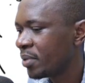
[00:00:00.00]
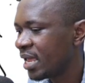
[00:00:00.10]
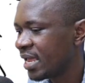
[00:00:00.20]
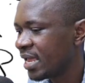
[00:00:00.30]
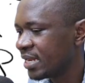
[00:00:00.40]

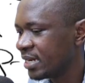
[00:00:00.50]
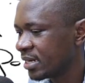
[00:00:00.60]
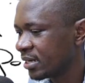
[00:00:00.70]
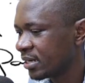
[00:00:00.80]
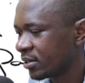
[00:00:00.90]
paid
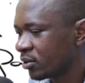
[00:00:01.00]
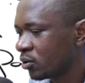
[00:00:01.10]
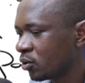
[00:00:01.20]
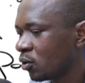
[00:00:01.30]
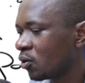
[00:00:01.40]

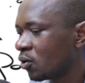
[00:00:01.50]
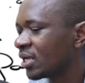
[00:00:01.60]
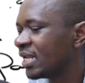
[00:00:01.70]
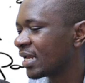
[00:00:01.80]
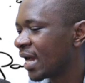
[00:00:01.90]
or
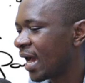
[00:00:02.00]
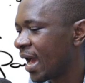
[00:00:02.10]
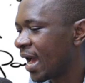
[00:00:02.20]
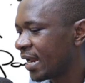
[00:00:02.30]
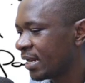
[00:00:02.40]

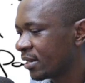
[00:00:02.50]
incurred.